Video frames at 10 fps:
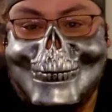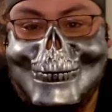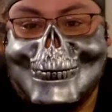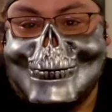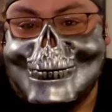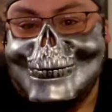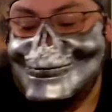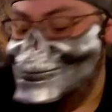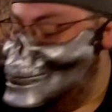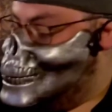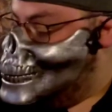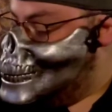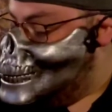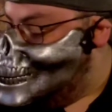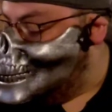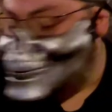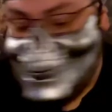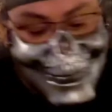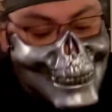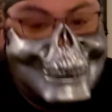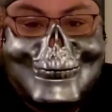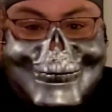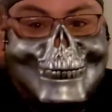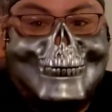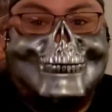Pack gives it to you.